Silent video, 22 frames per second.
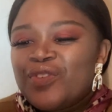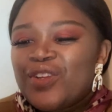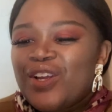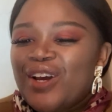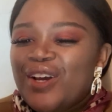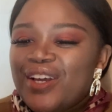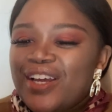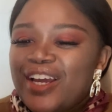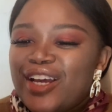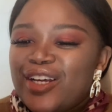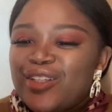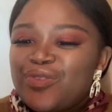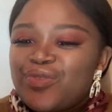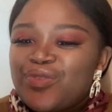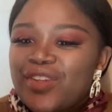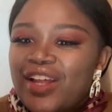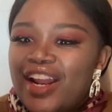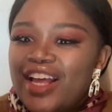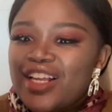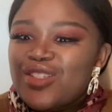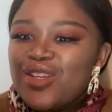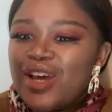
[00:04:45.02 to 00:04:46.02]
Okay,
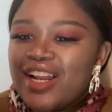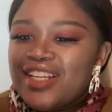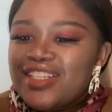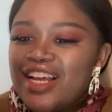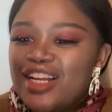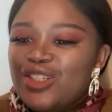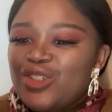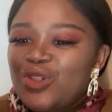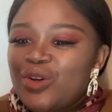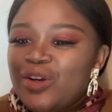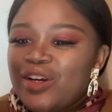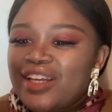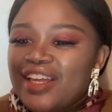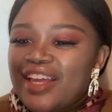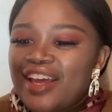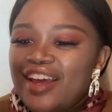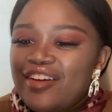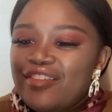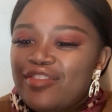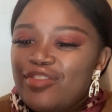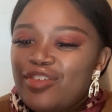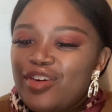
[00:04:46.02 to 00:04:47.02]
the next one is that you're a
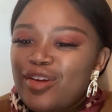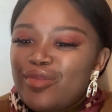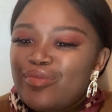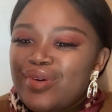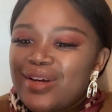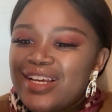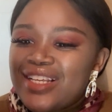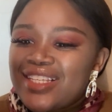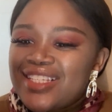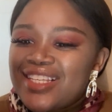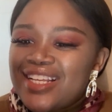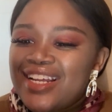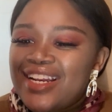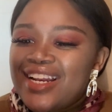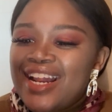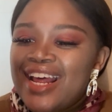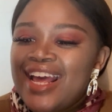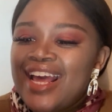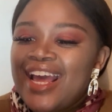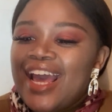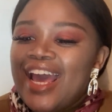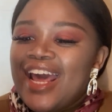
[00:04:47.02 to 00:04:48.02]
carefree person,
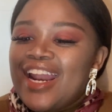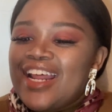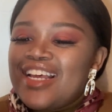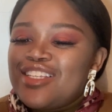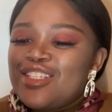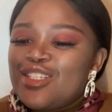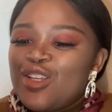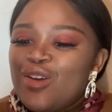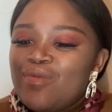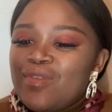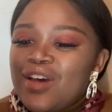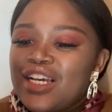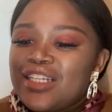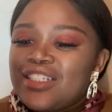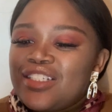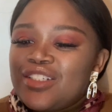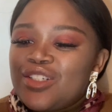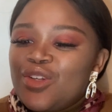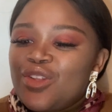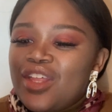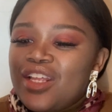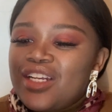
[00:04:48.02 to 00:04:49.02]
and I assume
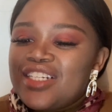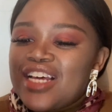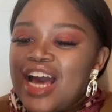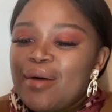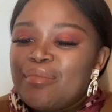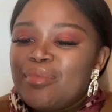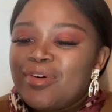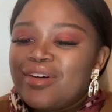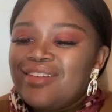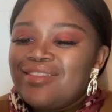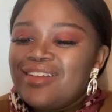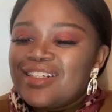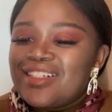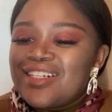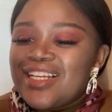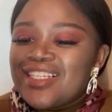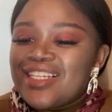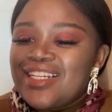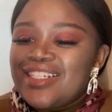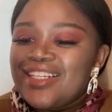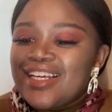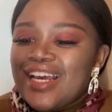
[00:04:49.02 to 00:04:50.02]
that you're the type of girl that
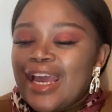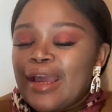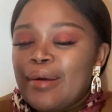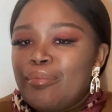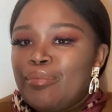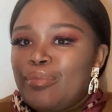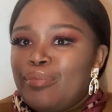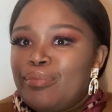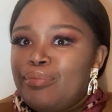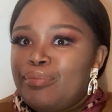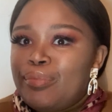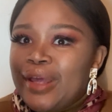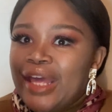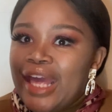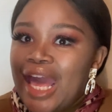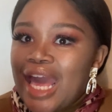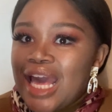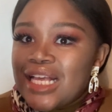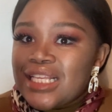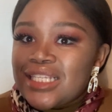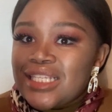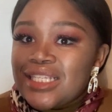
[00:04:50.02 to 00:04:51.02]
doesn't take
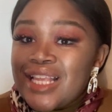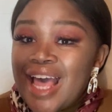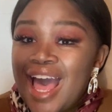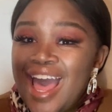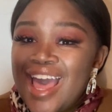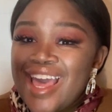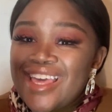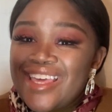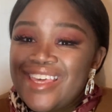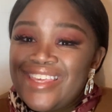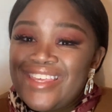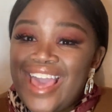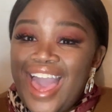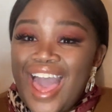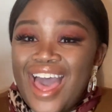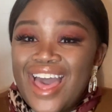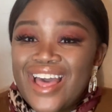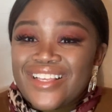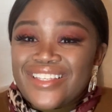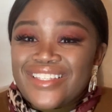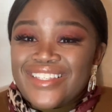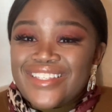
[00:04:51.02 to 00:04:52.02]
BS.
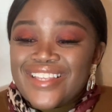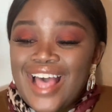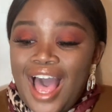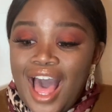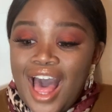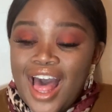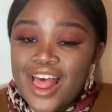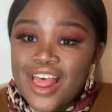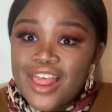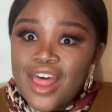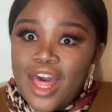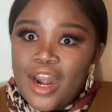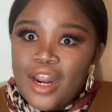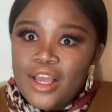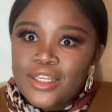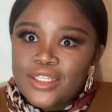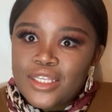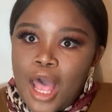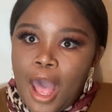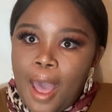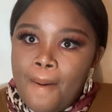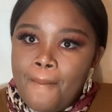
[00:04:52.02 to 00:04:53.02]
Yes, that
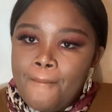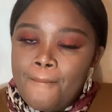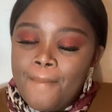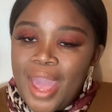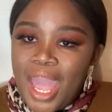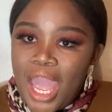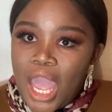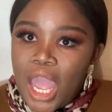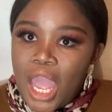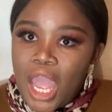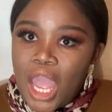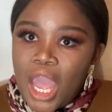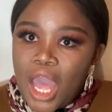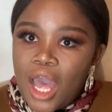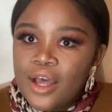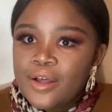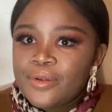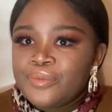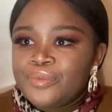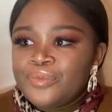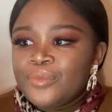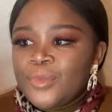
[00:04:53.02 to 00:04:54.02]
is me.
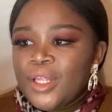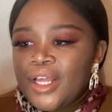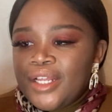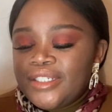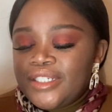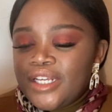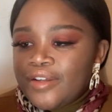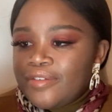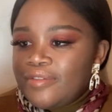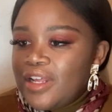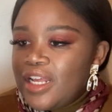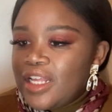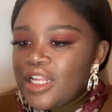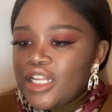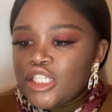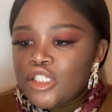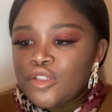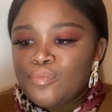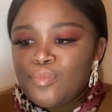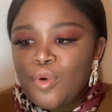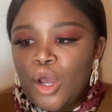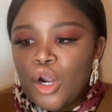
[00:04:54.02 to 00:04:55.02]
Definitely
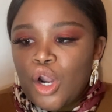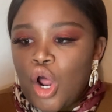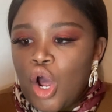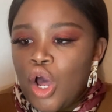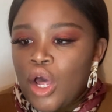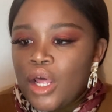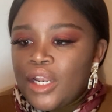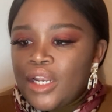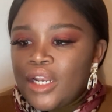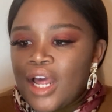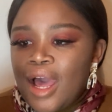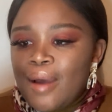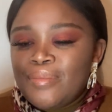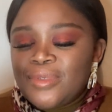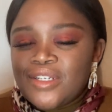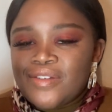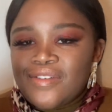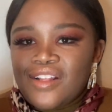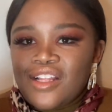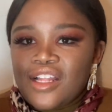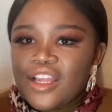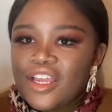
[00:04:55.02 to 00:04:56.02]
spot on. I'm
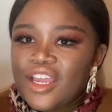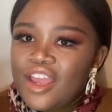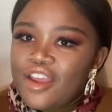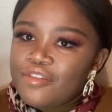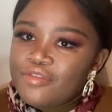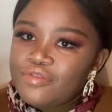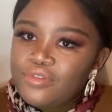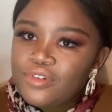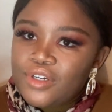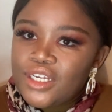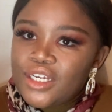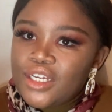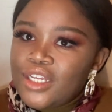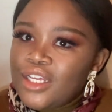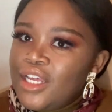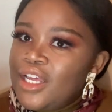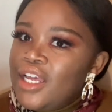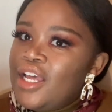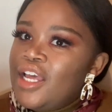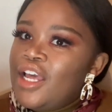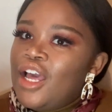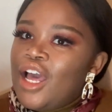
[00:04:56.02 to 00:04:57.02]
definitely carefree.
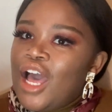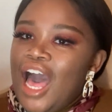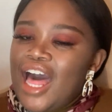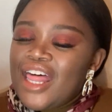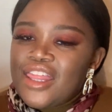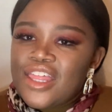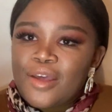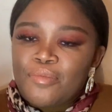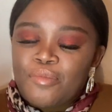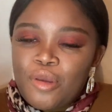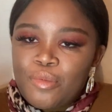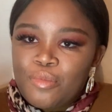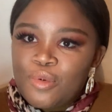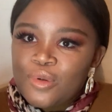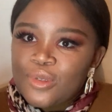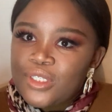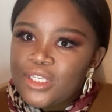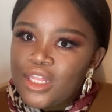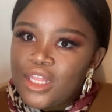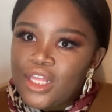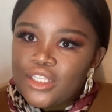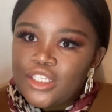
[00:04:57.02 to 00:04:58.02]
I think people
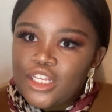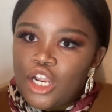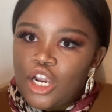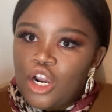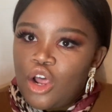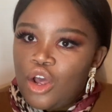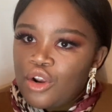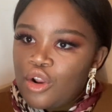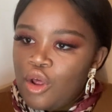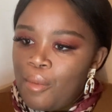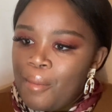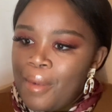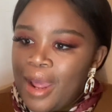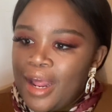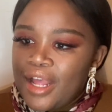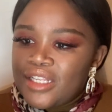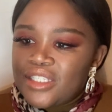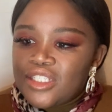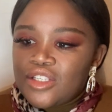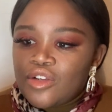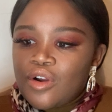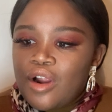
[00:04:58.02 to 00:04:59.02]
see this a lot on my
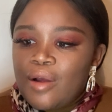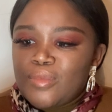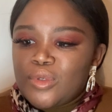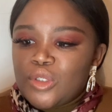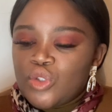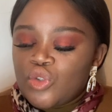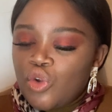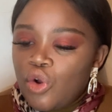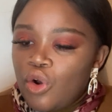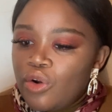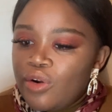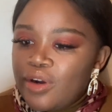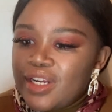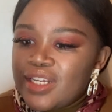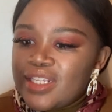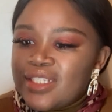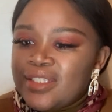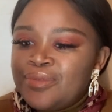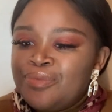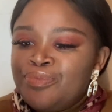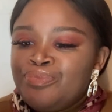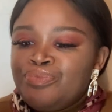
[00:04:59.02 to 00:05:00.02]
Instagram
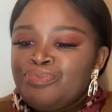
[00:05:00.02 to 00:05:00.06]
stories.